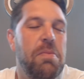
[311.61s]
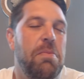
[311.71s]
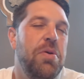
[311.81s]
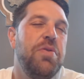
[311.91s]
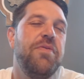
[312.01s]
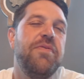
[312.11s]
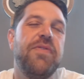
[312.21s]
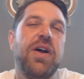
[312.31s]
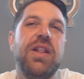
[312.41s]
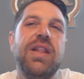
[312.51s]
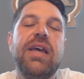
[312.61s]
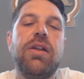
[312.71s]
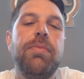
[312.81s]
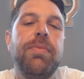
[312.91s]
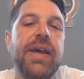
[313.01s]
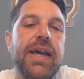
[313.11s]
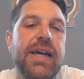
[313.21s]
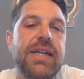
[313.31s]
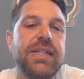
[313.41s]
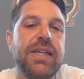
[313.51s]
move a little bit,